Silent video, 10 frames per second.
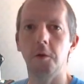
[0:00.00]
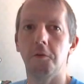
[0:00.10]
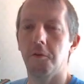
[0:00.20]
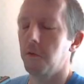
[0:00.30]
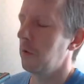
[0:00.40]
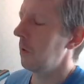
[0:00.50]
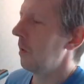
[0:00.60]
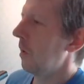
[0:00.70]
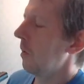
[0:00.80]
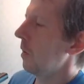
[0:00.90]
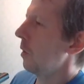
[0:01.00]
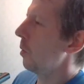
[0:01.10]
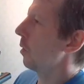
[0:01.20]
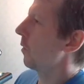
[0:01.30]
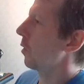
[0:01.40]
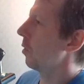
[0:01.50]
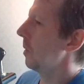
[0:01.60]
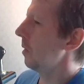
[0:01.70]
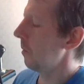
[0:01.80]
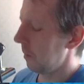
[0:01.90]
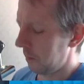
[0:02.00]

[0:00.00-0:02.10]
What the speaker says: you all for coming